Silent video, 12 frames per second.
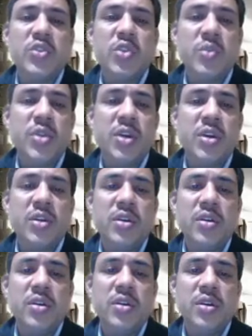the
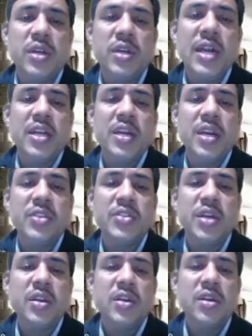lightning
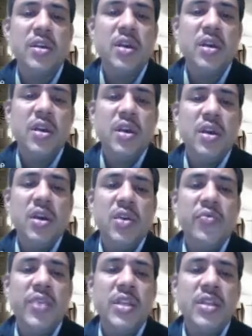arrestor,
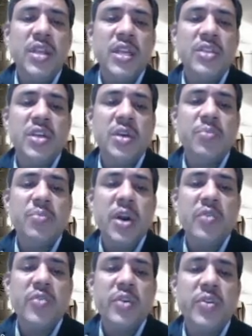when there is a power
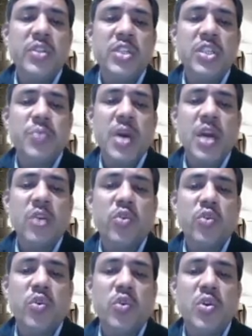frequency spark over
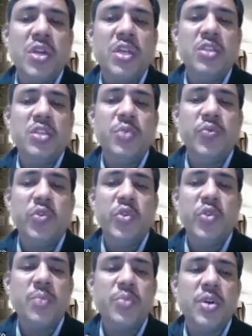voltage before and
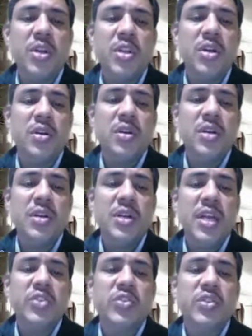after the
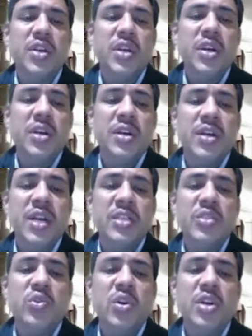test does
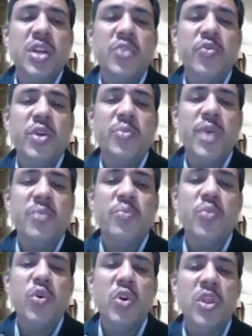not differ by
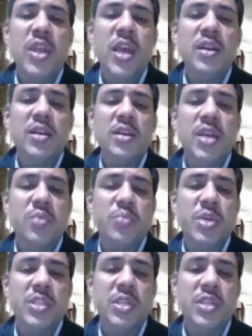more than 10%.